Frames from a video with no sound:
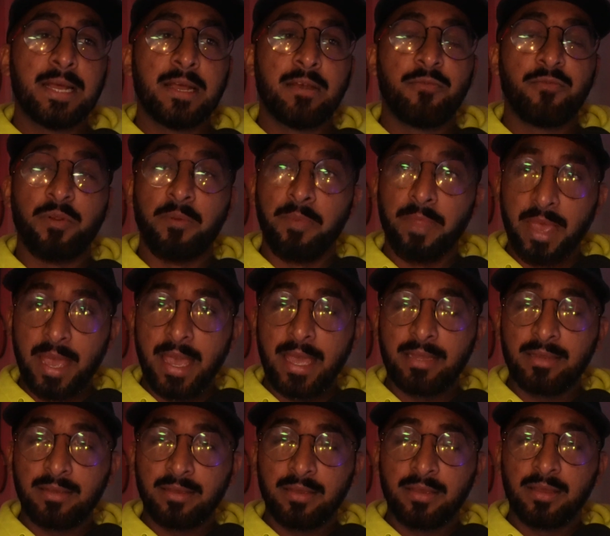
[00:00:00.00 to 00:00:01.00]
From
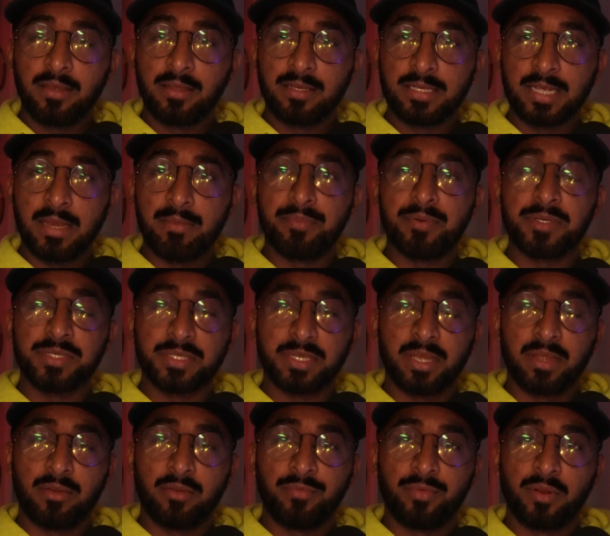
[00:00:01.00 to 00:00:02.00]
that,
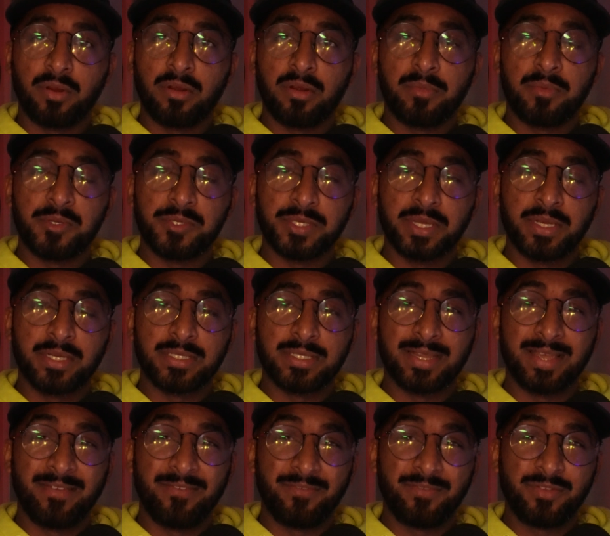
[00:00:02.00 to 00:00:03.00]
10% of your 100% is
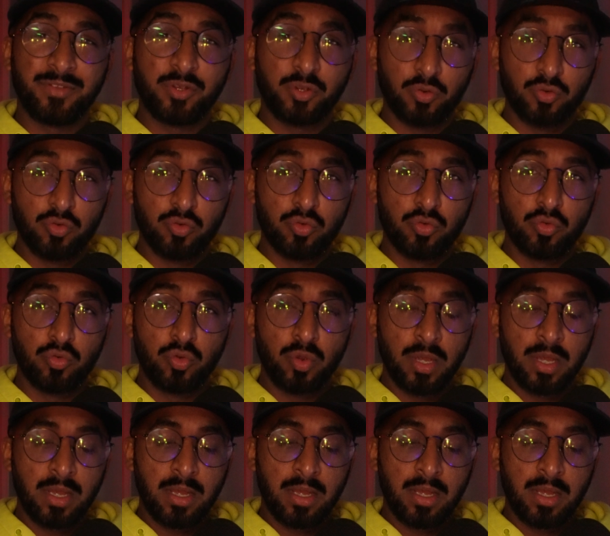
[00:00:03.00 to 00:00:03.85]
left to